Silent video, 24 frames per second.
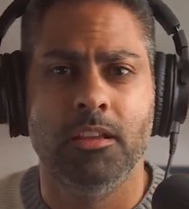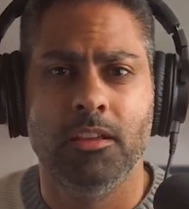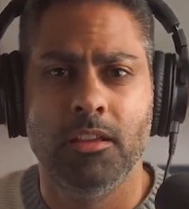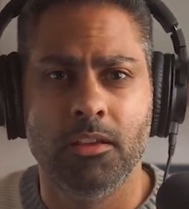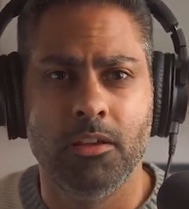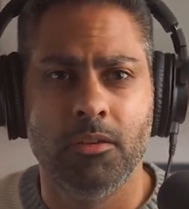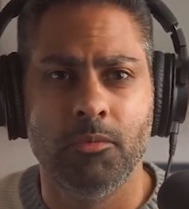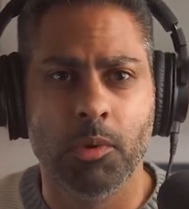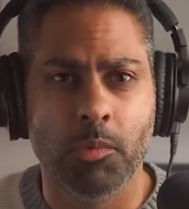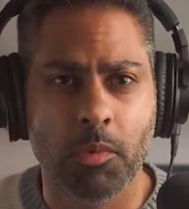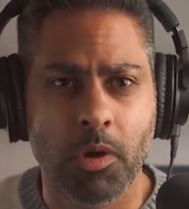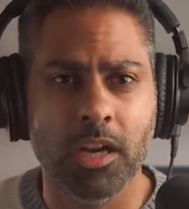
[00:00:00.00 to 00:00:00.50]

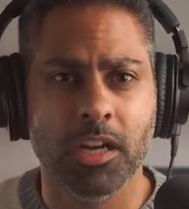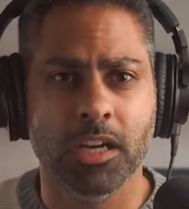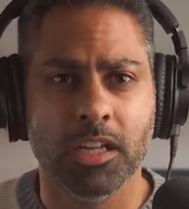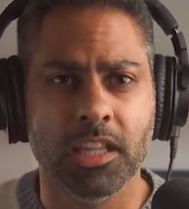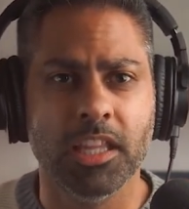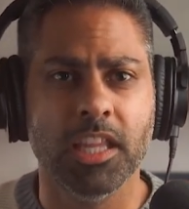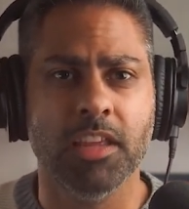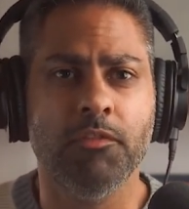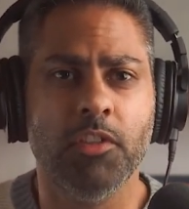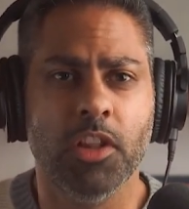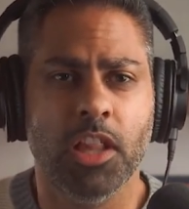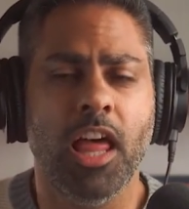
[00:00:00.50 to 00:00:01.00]
We wanted to
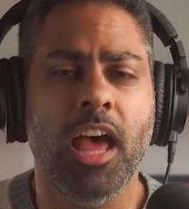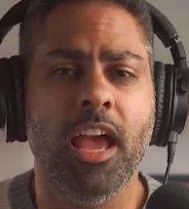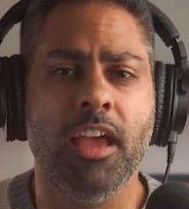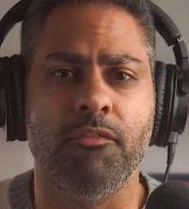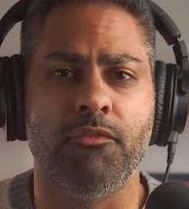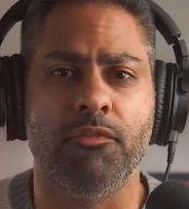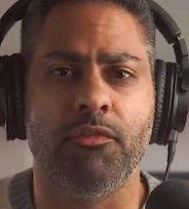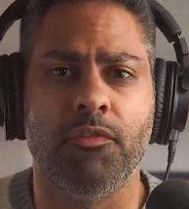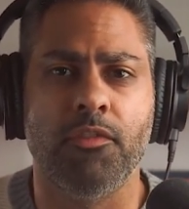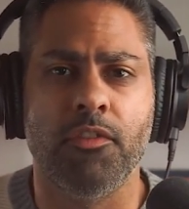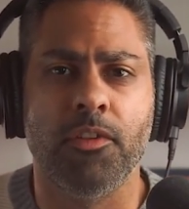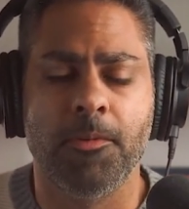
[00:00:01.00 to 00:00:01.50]
live a
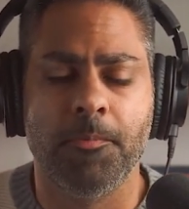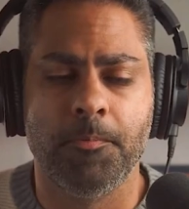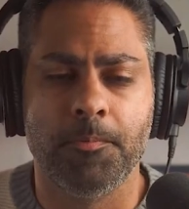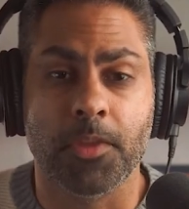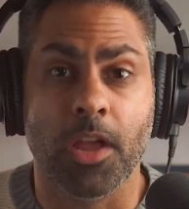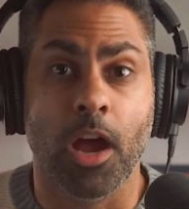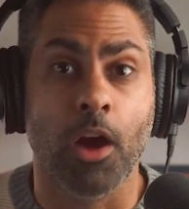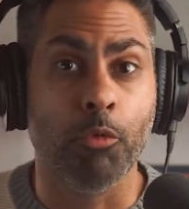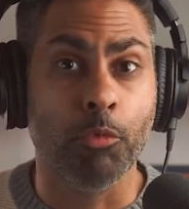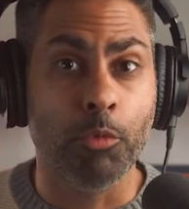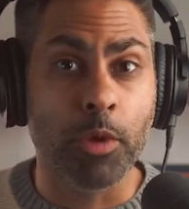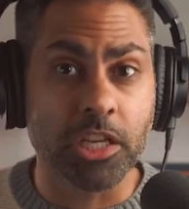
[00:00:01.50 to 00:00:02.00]
life,
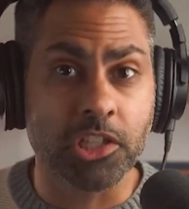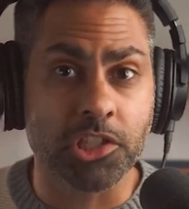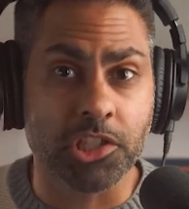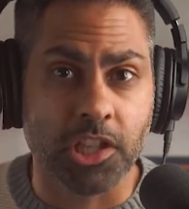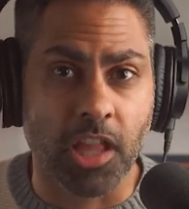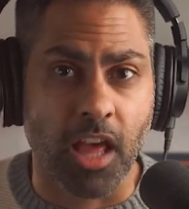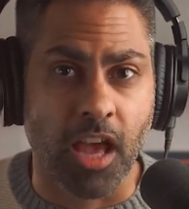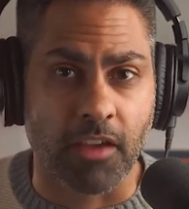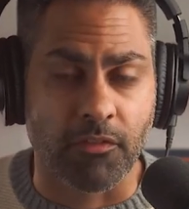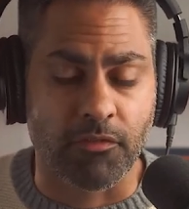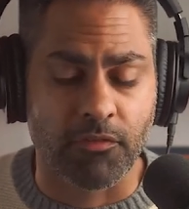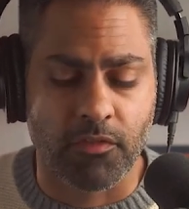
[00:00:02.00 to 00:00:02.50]
a rich
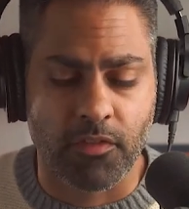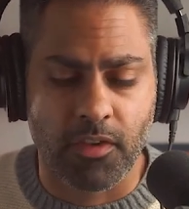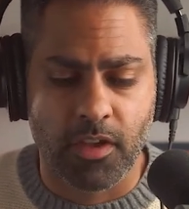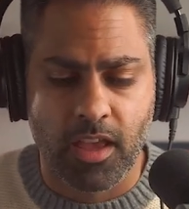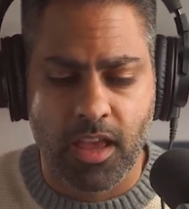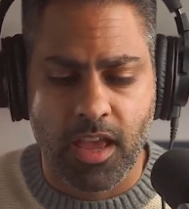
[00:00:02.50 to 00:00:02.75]
life.